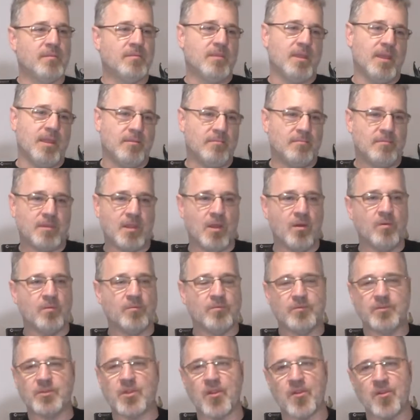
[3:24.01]
they
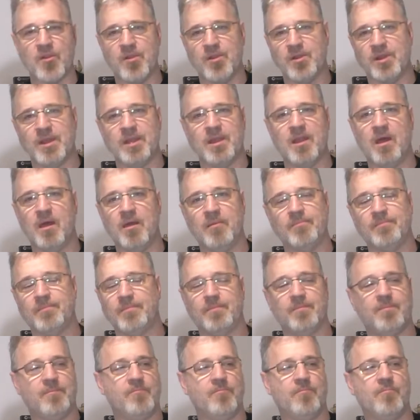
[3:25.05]
don't turn and not
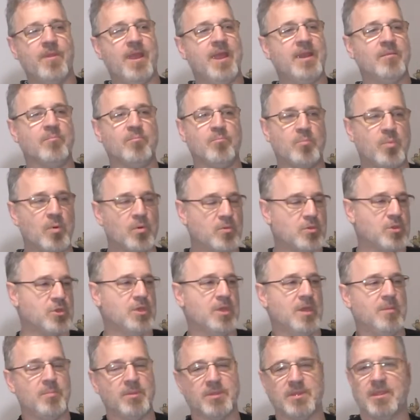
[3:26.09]
random
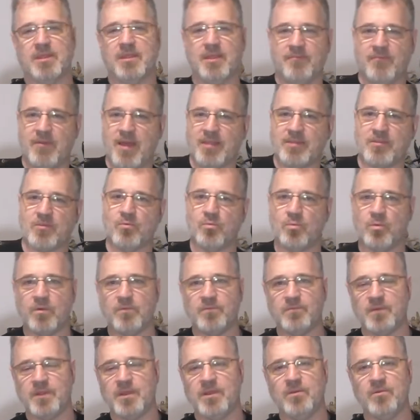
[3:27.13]
bullshit, but then they've got the
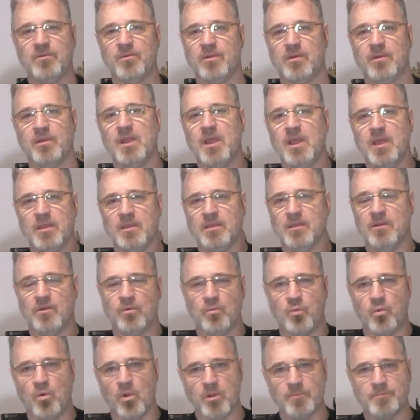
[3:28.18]
Wolfen who are,
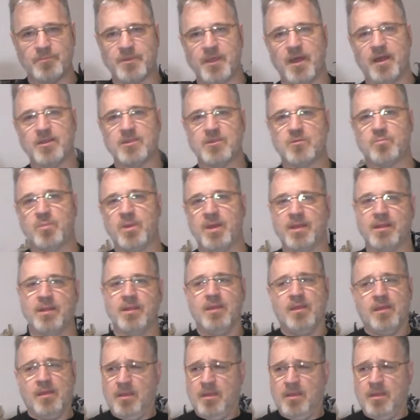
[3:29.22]
warp touch, but